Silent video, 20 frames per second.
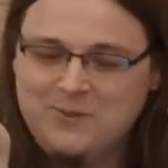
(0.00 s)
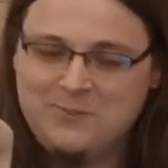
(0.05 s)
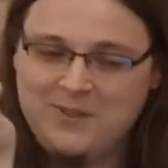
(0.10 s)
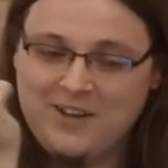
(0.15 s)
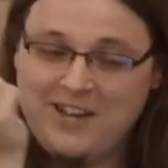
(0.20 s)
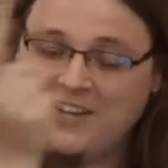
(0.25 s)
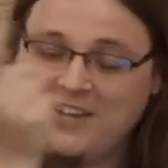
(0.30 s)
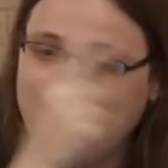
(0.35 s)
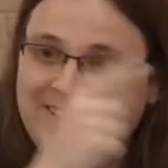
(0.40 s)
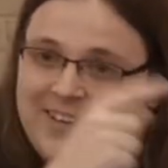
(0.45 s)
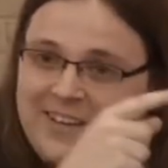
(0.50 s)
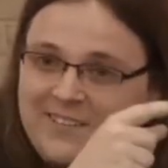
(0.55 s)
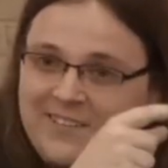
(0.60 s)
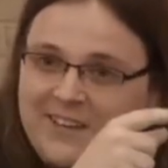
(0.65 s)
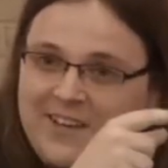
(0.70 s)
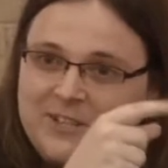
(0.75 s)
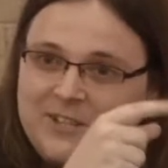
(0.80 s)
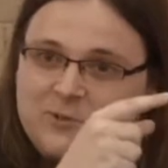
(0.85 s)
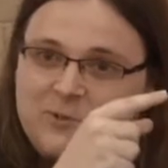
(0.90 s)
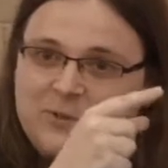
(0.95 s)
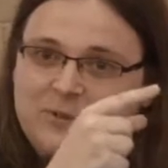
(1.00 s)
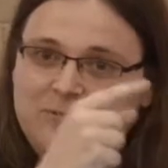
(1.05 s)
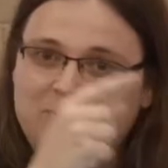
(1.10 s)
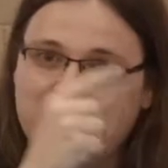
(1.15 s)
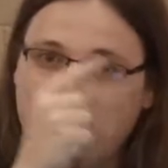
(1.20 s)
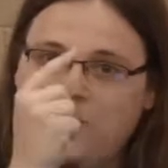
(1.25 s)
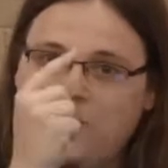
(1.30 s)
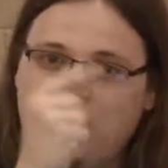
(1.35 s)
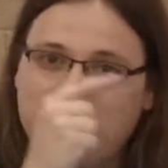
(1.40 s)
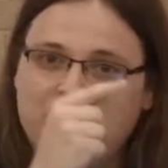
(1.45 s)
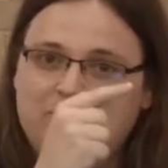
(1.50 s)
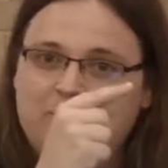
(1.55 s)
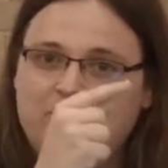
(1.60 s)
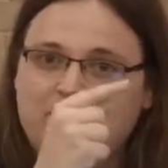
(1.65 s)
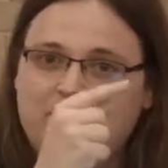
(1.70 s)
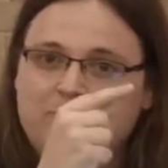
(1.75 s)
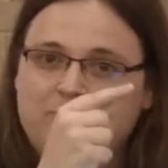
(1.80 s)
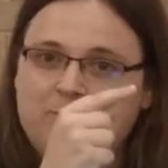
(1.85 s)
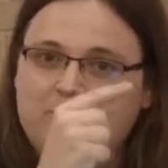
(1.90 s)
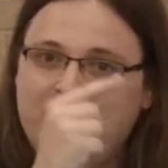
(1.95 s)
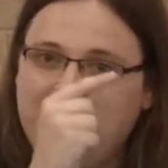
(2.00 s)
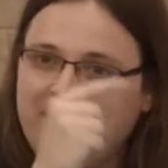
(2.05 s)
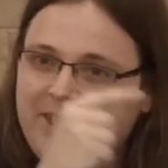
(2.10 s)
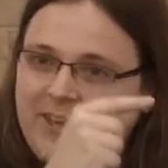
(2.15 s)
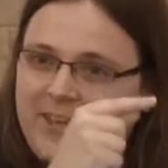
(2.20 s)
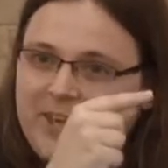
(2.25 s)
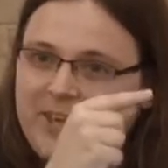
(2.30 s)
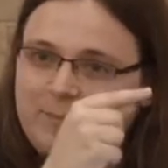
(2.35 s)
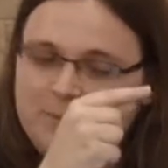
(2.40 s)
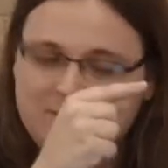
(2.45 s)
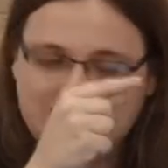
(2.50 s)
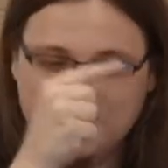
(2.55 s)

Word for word: but back then they actually worked on Mac games,